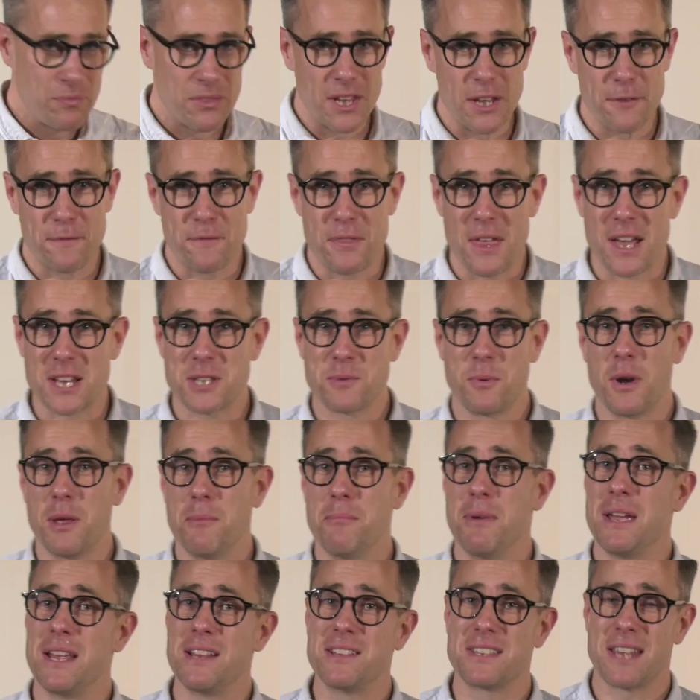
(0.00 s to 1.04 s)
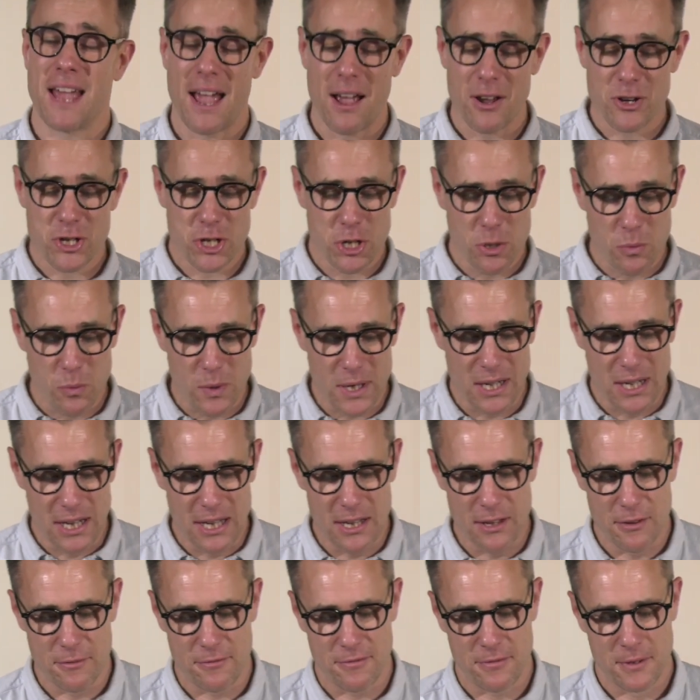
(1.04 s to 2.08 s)
if that's what it means, how should we
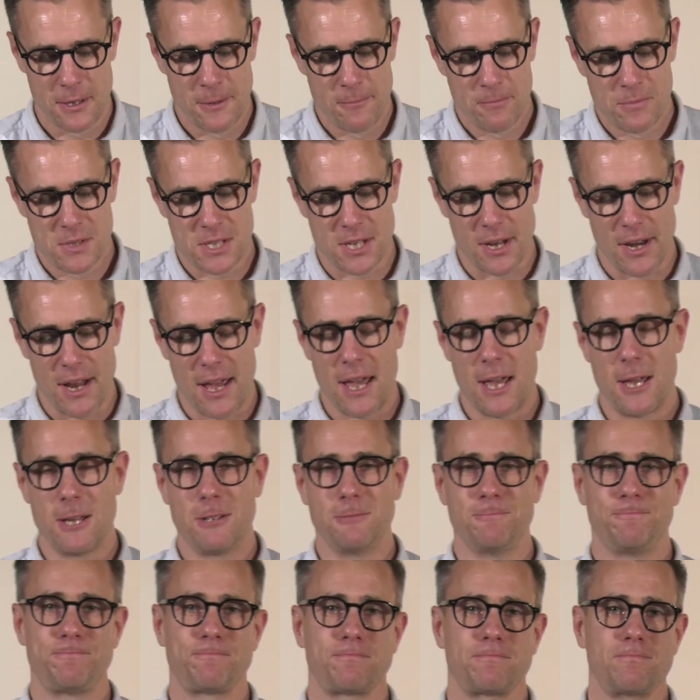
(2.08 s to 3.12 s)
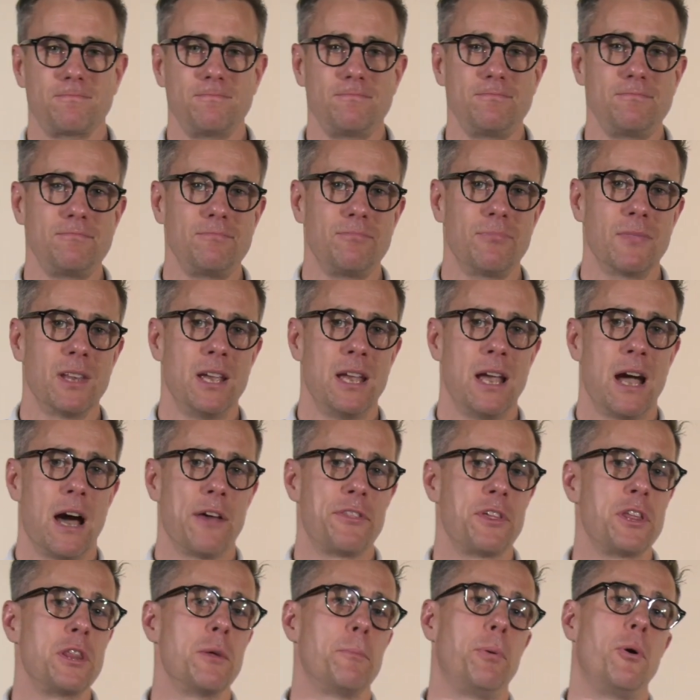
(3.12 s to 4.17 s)
live today? I
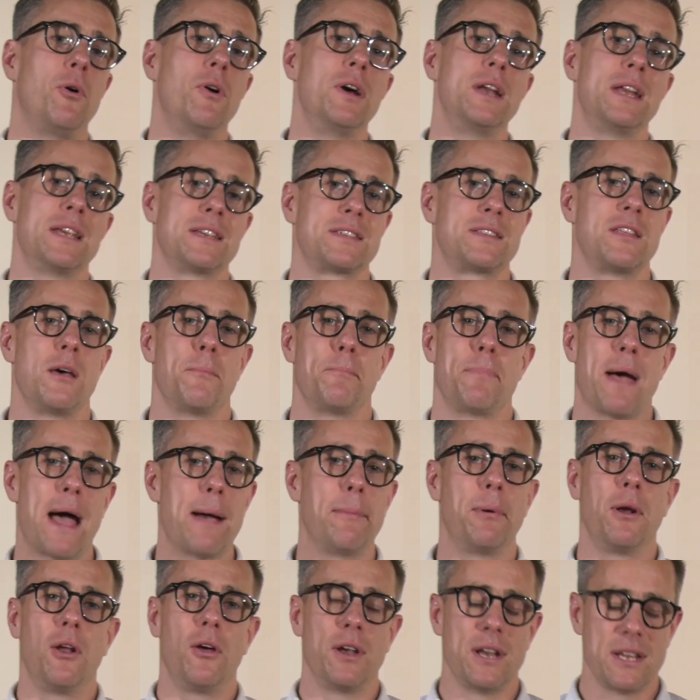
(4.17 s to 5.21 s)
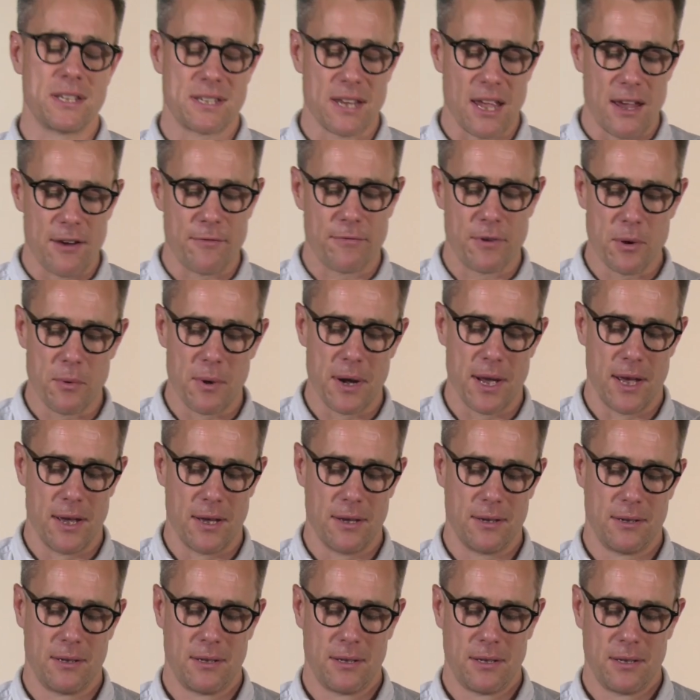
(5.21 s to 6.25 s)
think the point is that Babylon is everywhere.
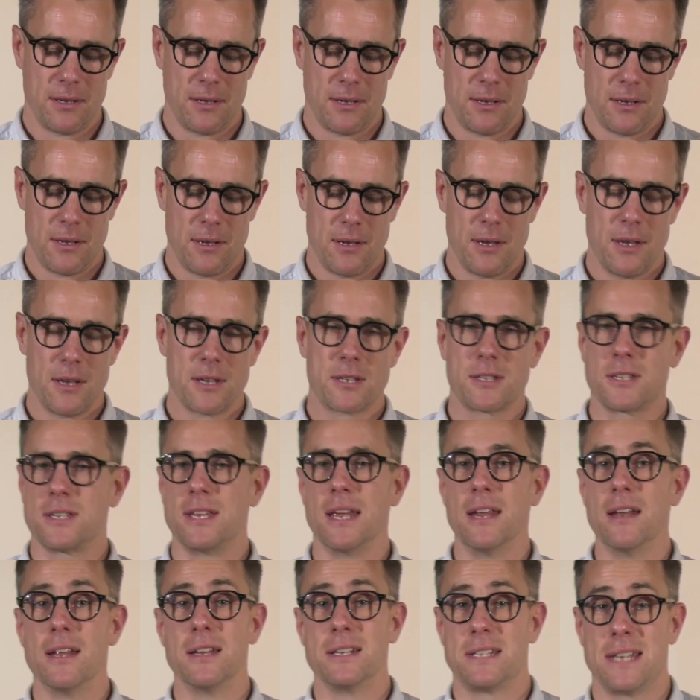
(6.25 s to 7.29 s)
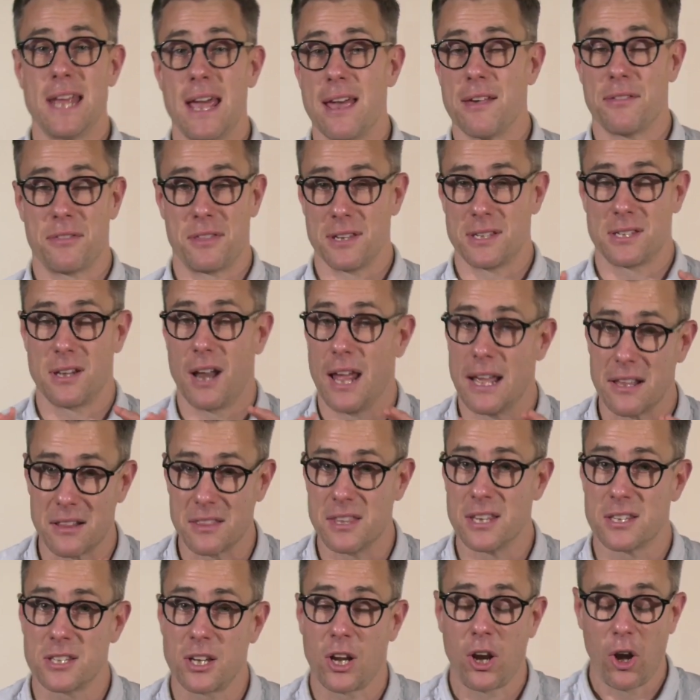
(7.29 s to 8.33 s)
Sin and death is like
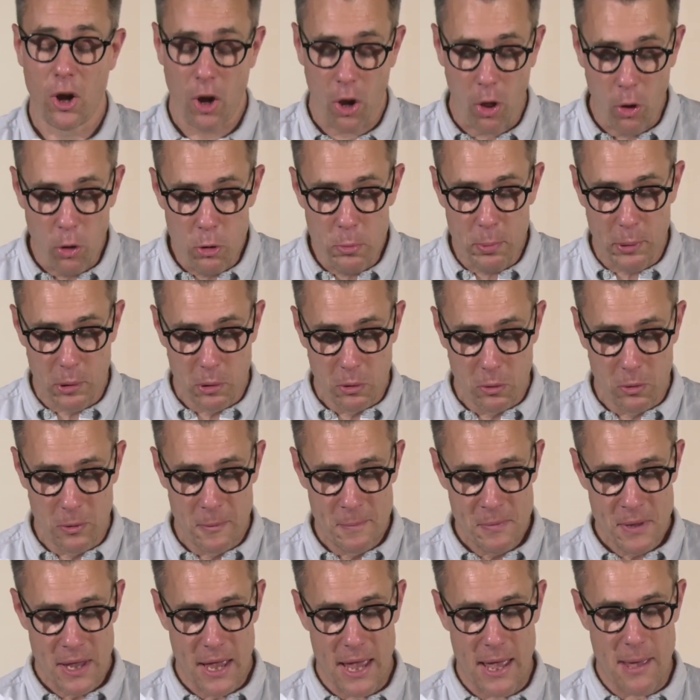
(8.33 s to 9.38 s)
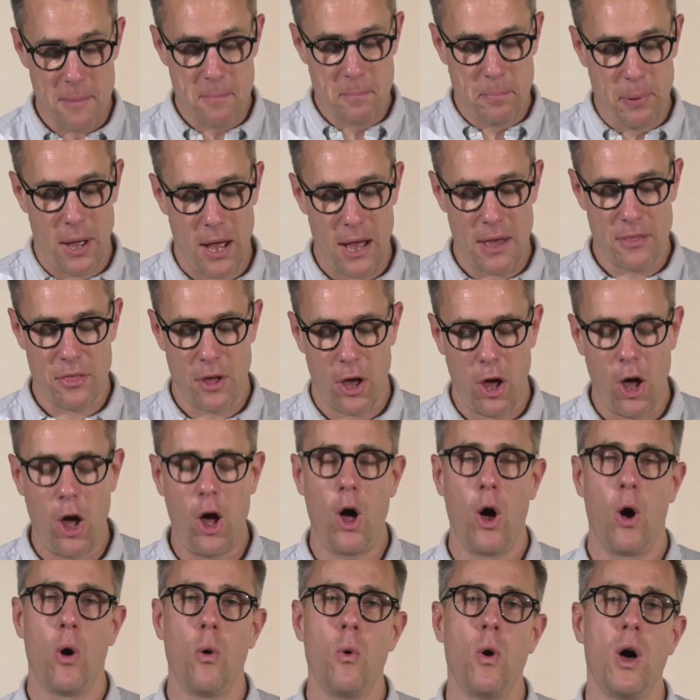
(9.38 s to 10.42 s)
this global empire. The
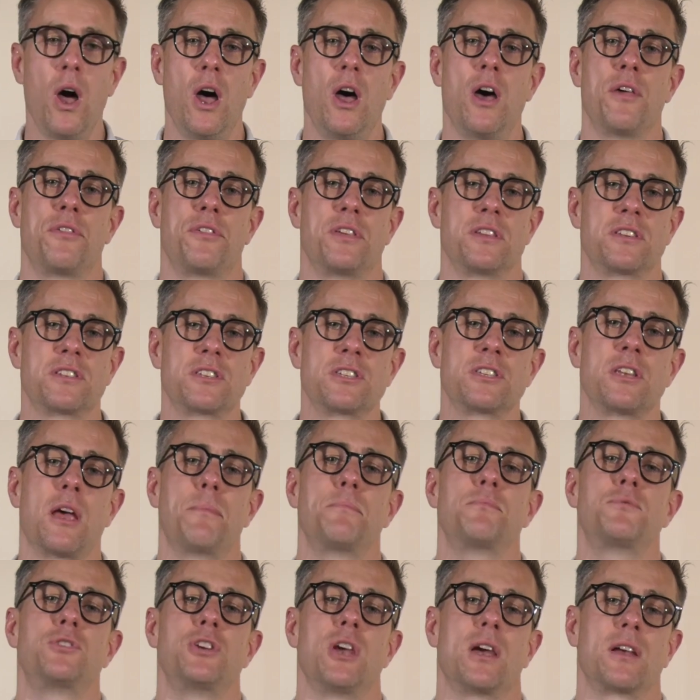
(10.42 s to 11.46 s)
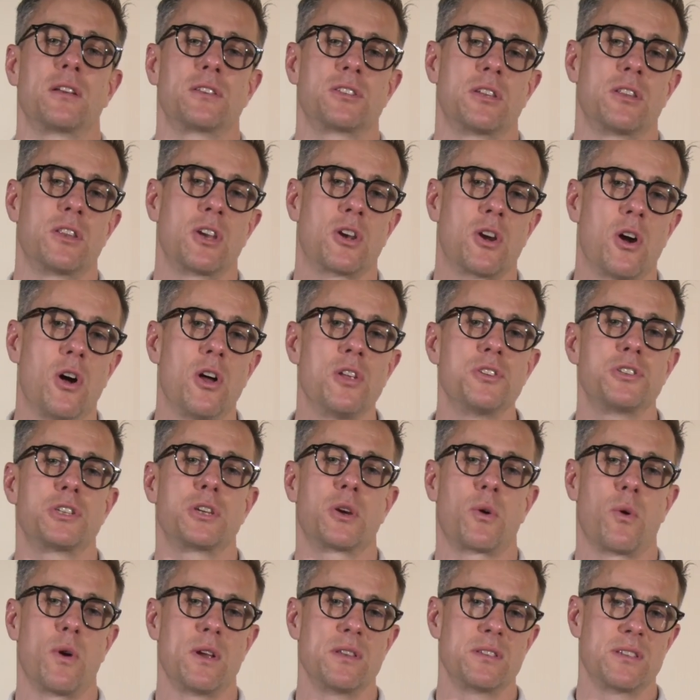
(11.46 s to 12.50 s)
whole earth is subject to the
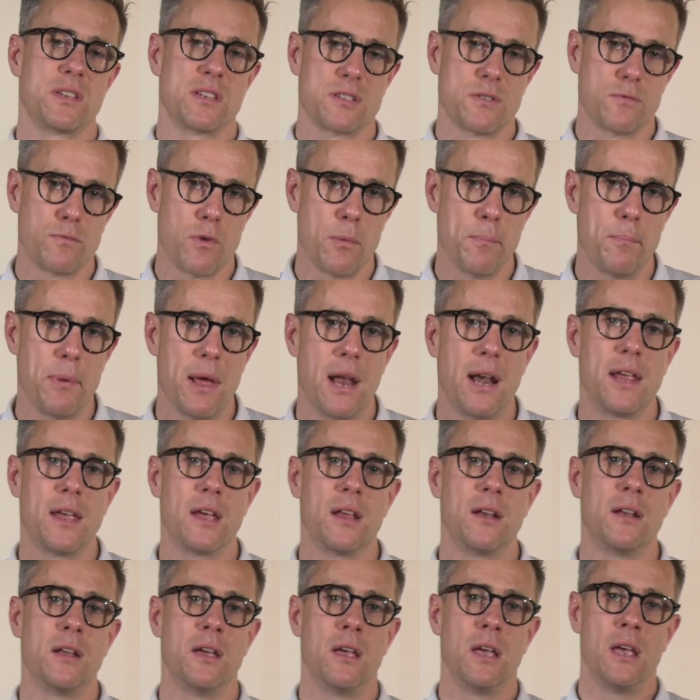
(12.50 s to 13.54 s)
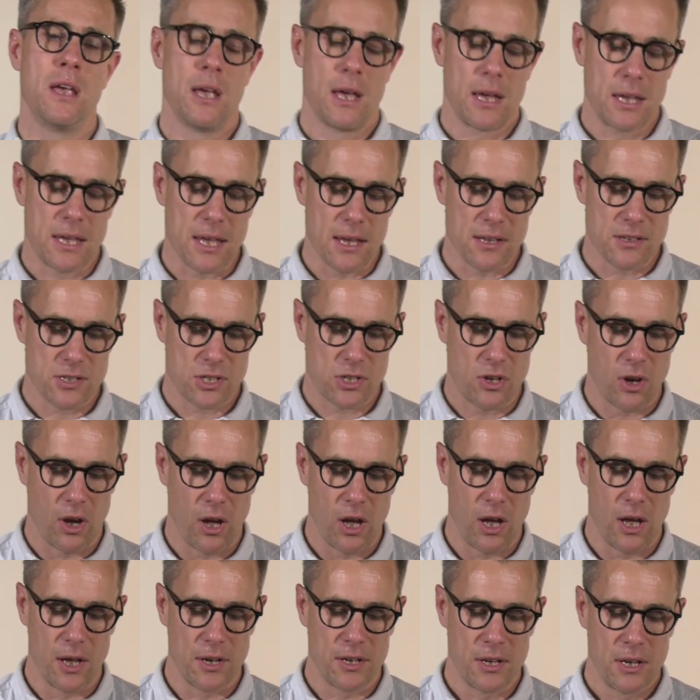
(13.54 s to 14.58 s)
consequences of rebellion against
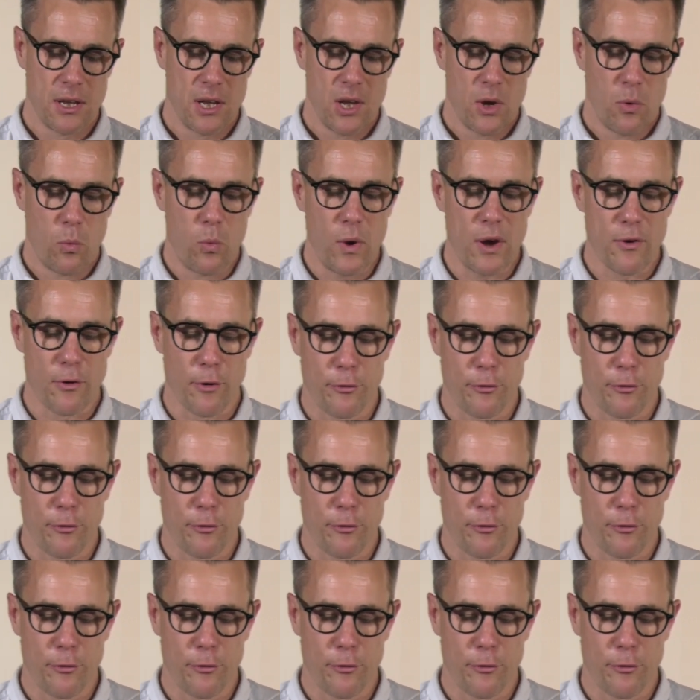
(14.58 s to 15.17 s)
God. We're